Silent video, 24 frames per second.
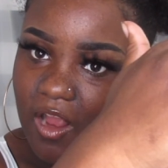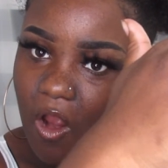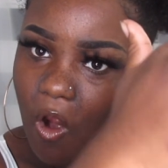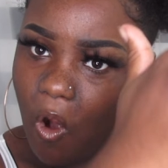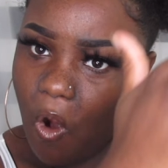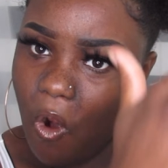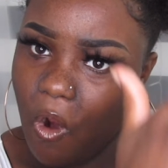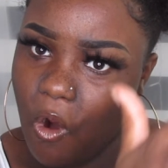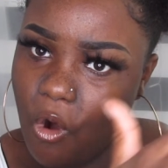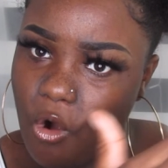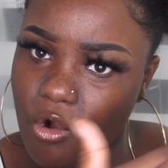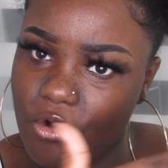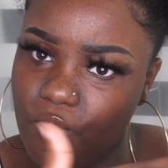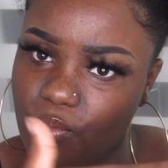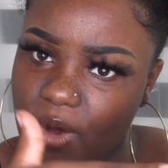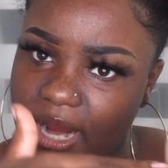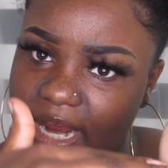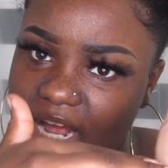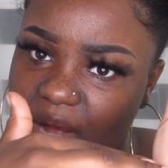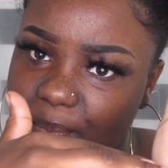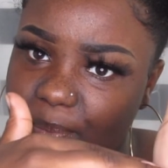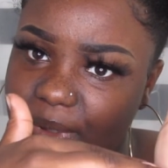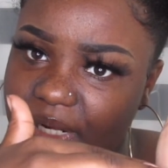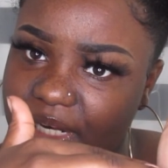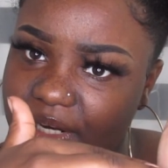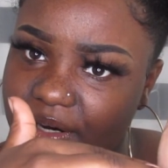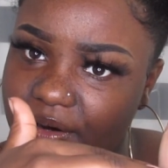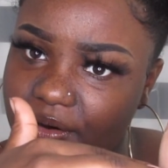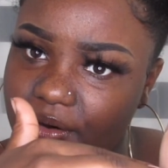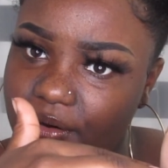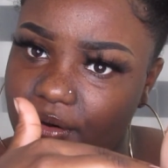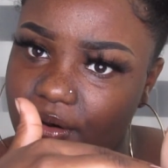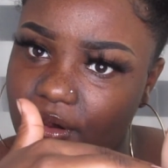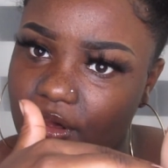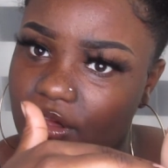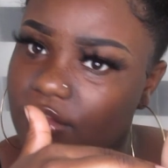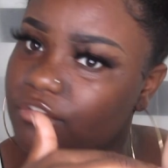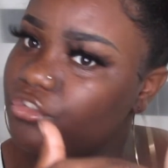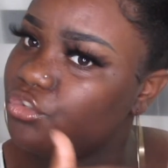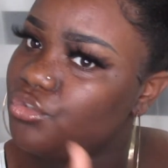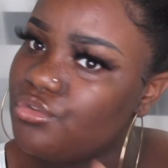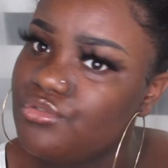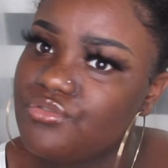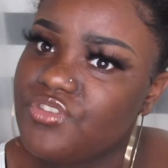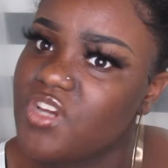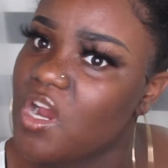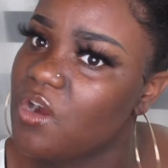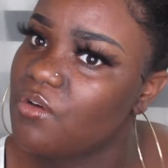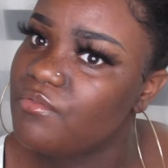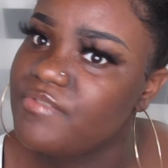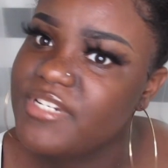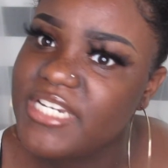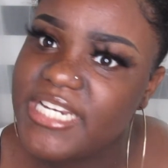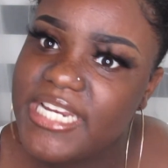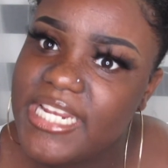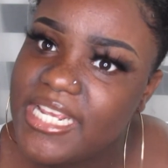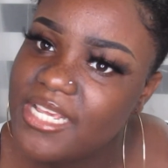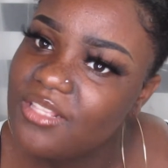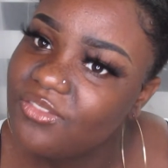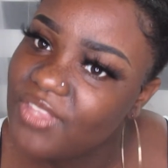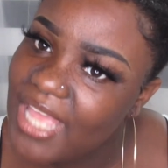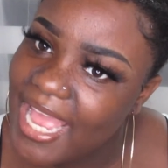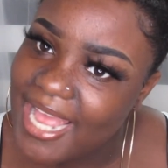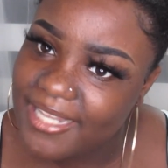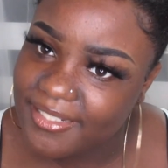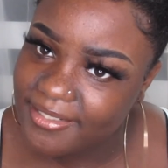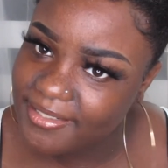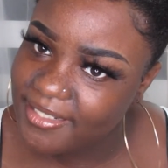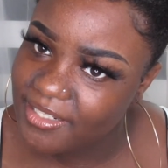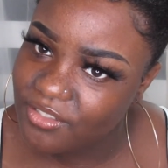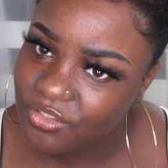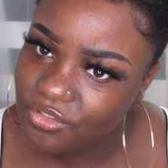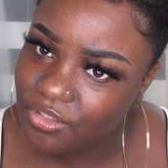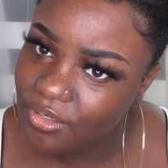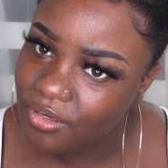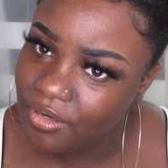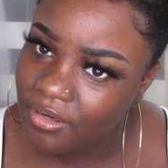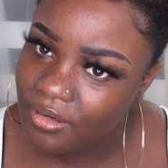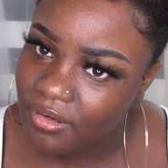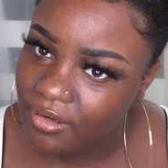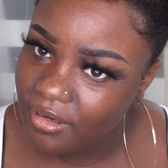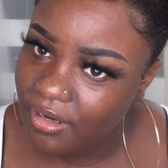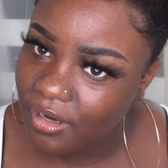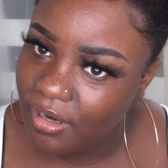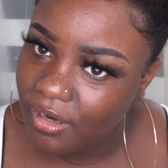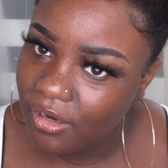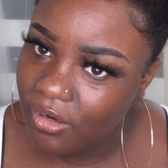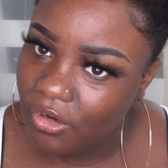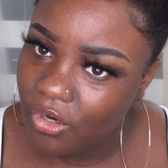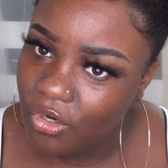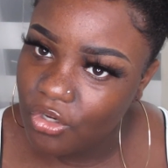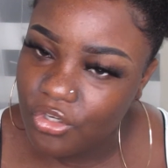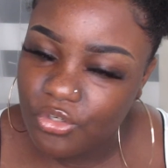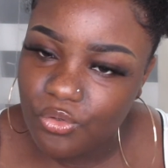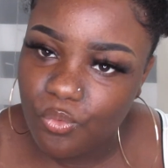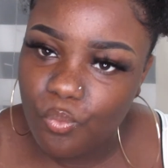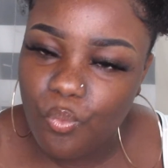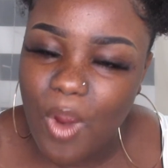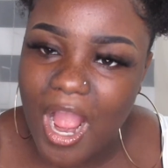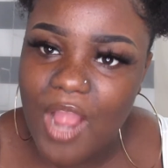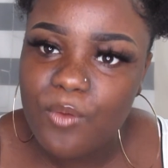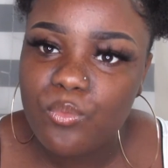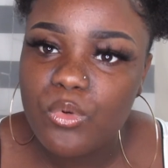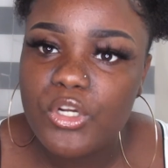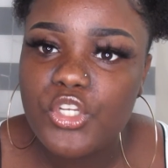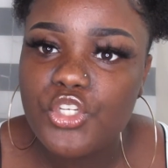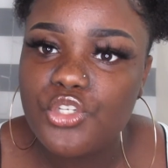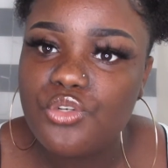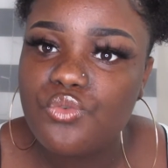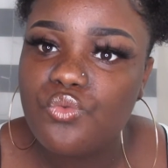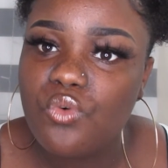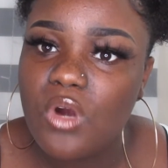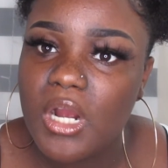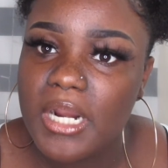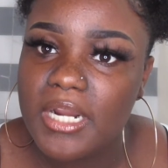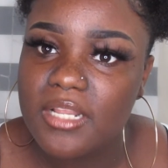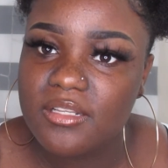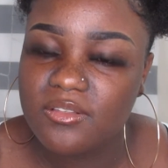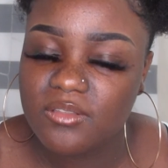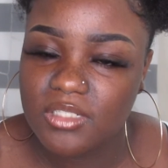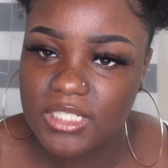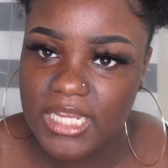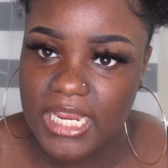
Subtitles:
all the way up here? You don't need that, sister. Why would you want to